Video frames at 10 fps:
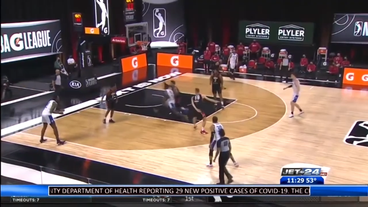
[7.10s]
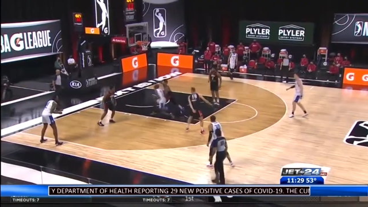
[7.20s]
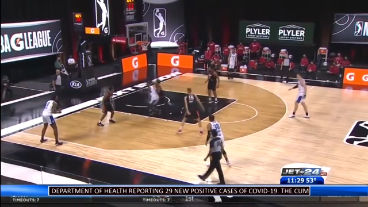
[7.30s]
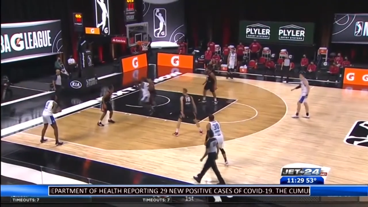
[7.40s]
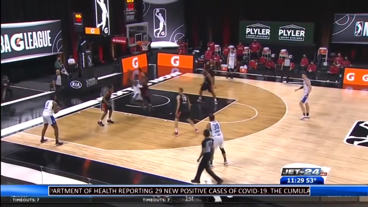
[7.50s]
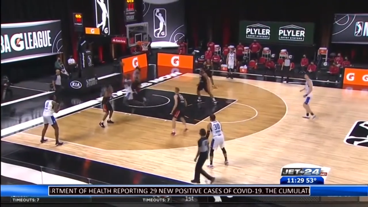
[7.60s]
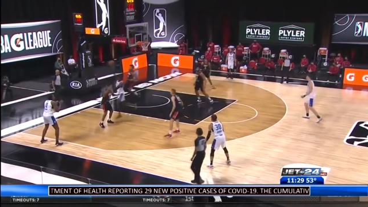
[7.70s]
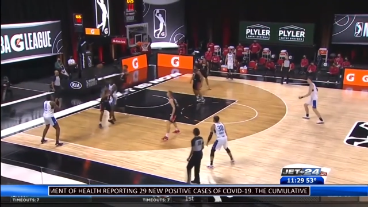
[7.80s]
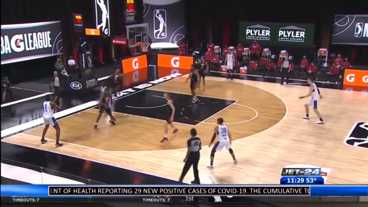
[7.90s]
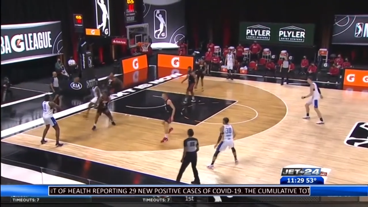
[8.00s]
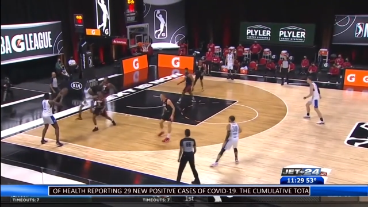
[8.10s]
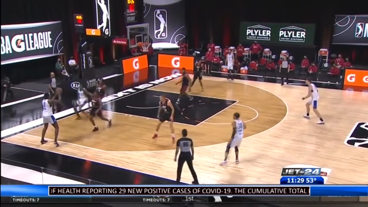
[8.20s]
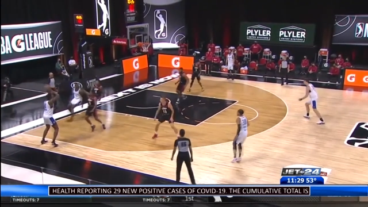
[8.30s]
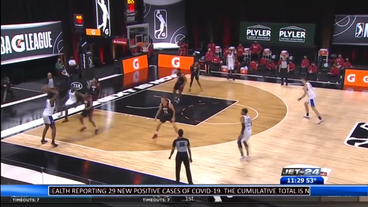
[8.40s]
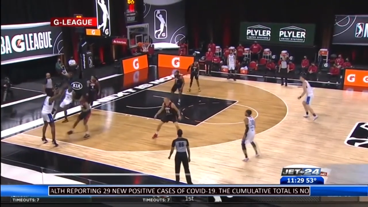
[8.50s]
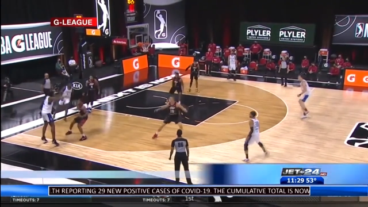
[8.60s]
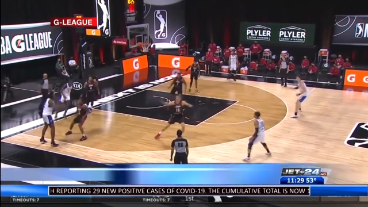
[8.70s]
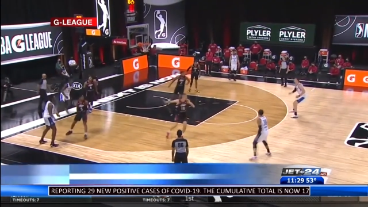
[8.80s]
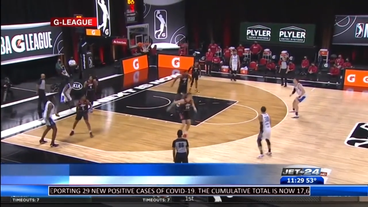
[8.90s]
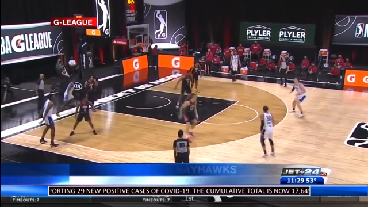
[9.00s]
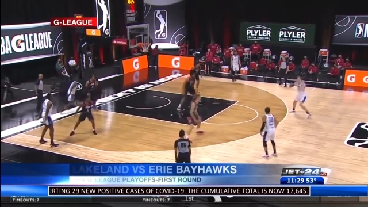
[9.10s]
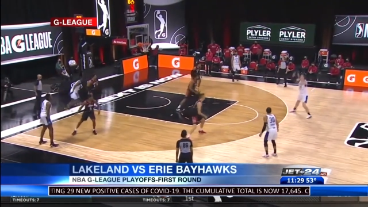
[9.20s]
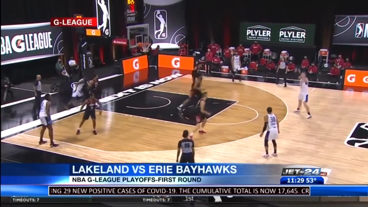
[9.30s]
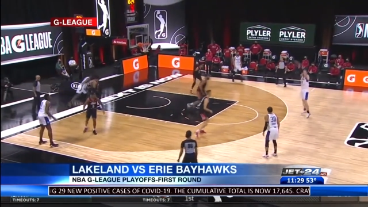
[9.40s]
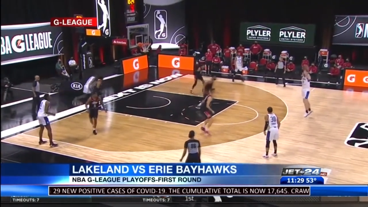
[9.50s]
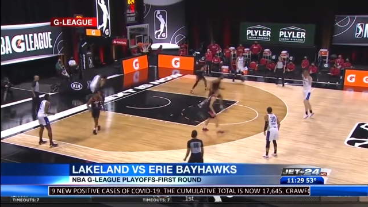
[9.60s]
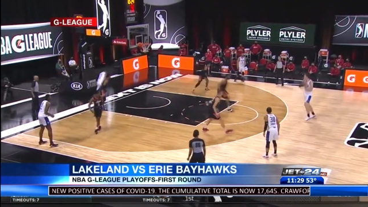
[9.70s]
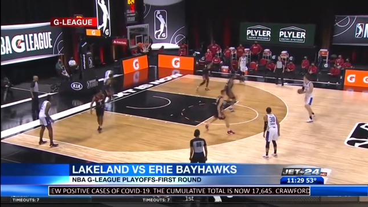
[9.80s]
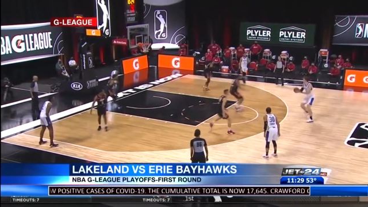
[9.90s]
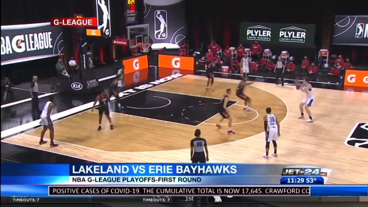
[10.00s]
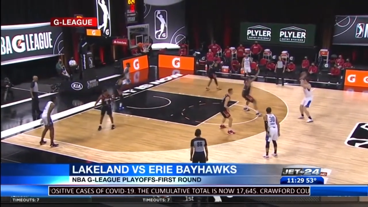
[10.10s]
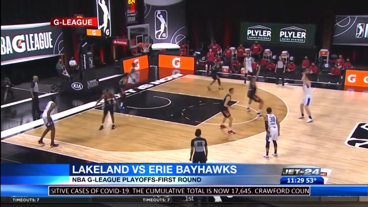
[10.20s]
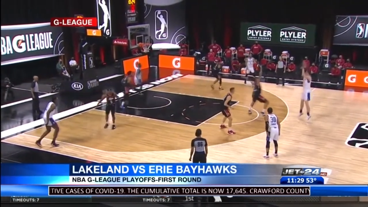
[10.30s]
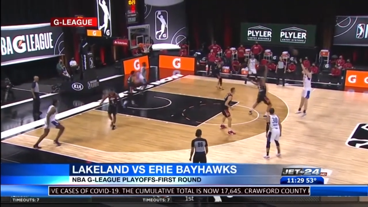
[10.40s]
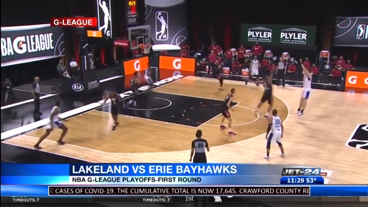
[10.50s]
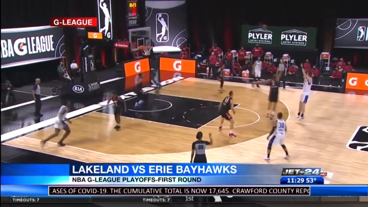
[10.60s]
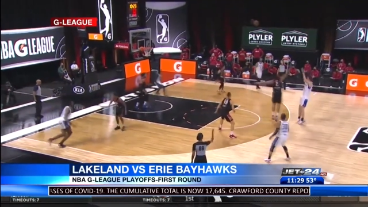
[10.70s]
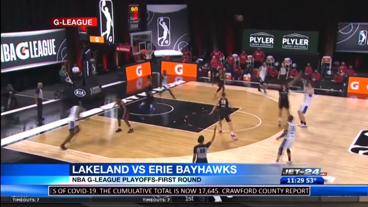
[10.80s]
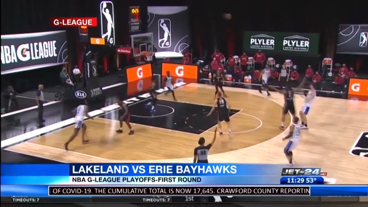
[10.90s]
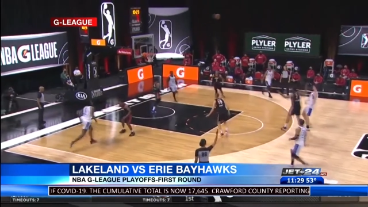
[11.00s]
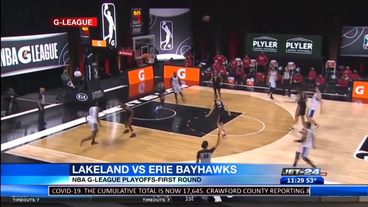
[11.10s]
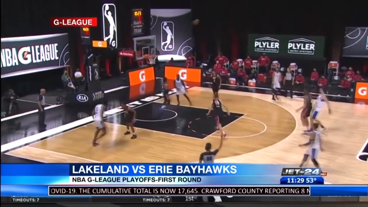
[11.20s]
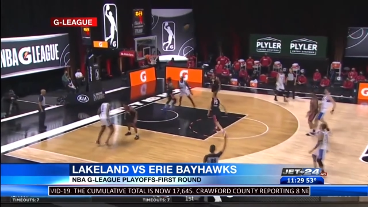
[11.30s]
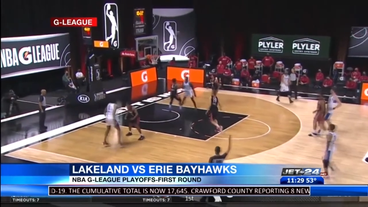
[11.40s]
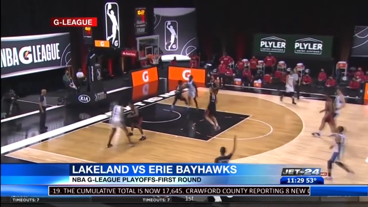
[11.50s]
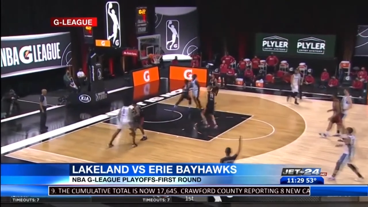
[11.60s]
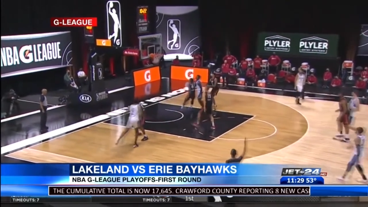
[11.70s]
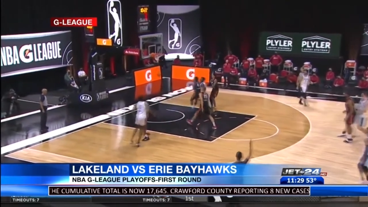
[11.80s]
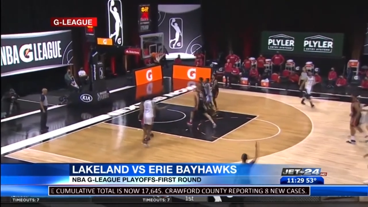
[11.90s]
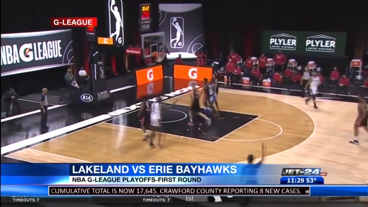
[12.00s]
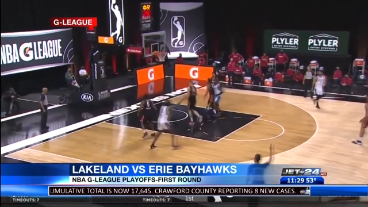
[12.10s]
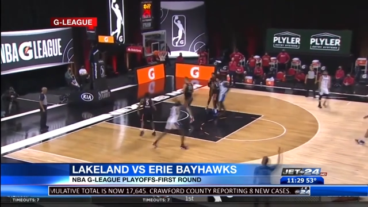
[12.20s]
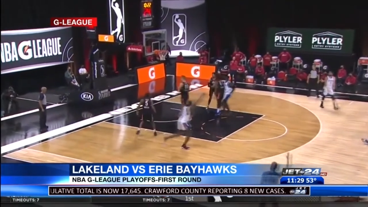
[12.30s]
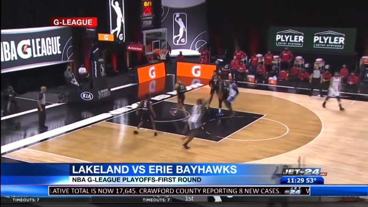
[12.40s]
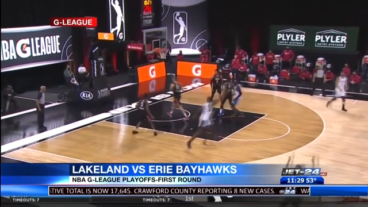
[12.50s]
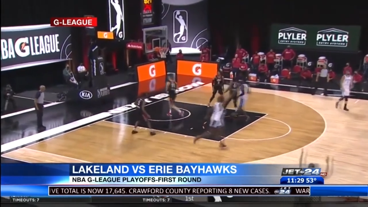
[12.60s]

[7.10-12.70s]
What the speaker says: (no speaker visible)